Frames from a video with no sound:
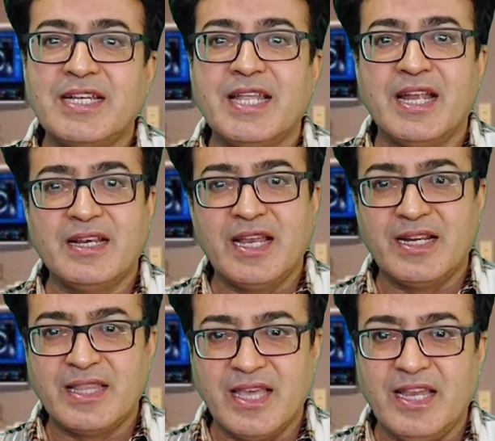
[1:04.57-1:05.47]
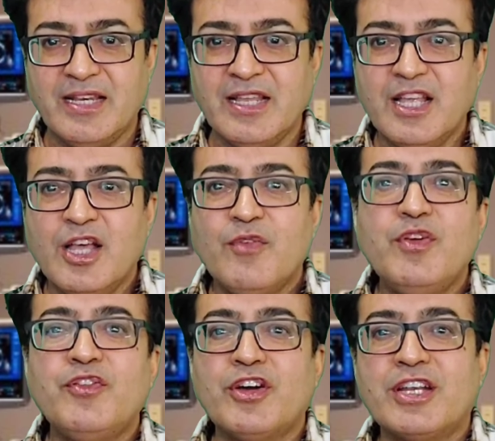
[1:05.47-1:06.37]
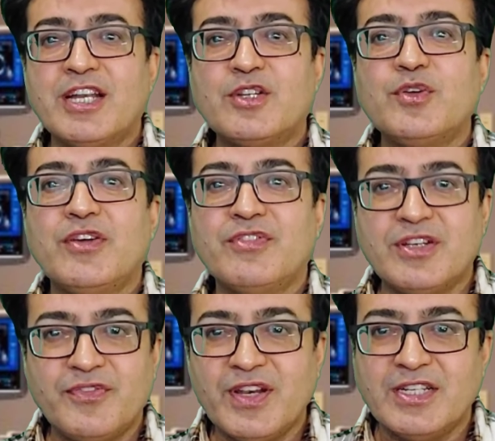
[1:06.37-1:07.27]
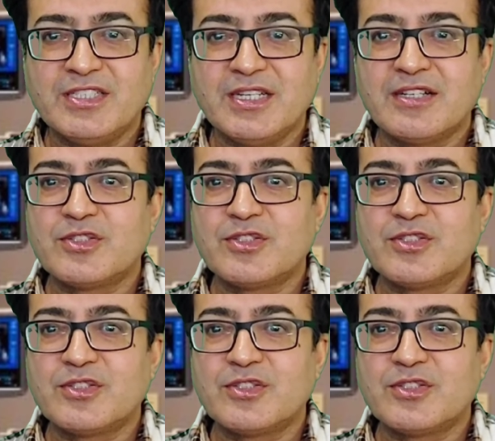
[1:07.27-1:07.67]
and at the end we forget to give the differential.